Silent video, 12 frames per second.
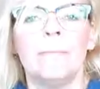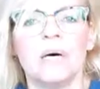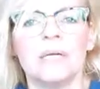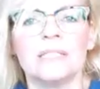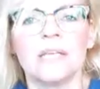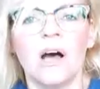
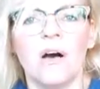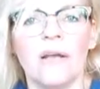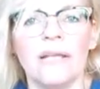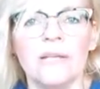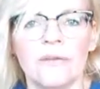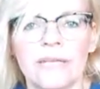but
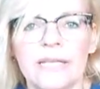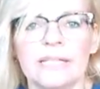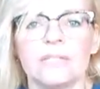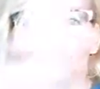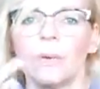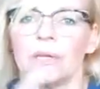I like
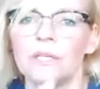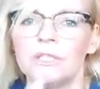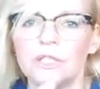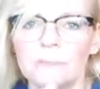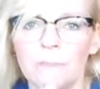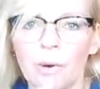it when I
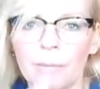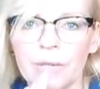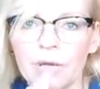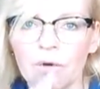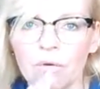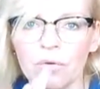just pop
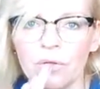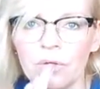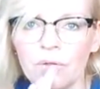it on